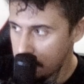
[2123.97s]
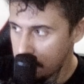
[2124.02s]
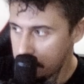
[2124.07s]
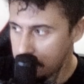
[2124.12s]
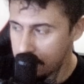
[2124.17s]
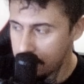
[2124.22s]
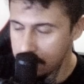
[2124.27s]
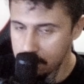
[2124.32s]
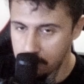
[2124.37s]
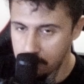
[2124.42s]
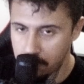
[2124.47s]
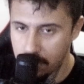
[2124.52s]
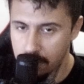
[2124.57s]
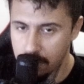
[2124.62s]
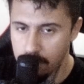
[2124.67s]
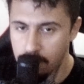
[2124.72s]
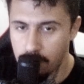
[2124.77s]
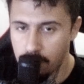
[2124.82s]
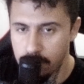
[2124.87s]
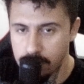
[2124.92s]
because we're
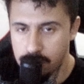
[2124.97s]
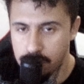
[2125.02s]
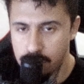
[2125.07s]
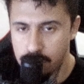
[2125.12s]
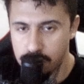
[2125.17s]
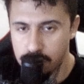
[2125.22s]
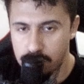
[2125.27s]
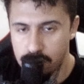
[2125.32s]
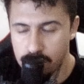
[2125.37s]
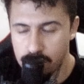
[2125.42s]
going to